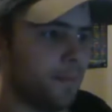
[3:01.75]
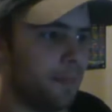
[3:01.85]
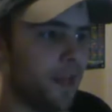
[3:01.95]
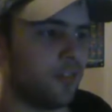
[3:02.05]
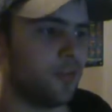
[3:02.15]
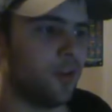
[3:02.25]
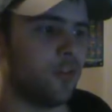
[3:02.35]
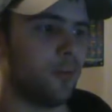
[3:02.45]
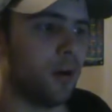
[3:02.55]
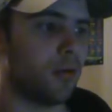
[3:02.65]
That starts
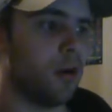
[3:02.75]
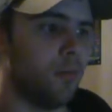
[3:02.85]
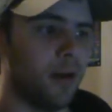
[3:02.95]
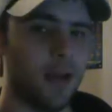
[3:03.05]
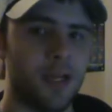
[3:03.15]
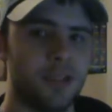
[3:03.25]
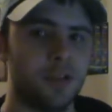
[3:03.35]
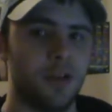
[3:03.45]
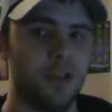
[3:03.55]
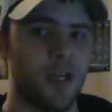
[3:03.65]
tomorrow and ends
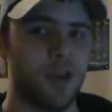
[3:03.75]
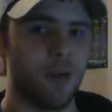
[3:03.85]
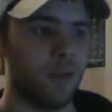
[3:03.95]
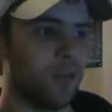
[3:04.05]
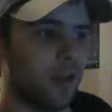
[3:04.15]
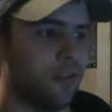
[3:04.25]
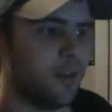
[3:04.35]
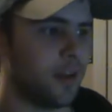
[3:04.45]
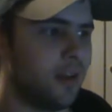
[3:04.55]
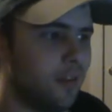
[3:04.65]
on January
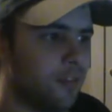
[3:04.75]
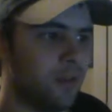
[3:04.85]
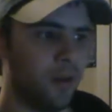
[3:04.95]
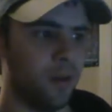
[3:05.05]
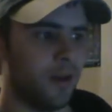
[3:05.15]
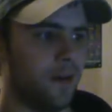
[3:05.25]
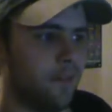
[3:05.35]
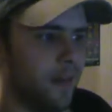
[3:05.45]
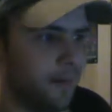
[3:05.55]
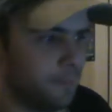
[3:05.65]
22nd, so look out for
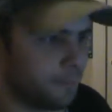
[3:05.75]
that.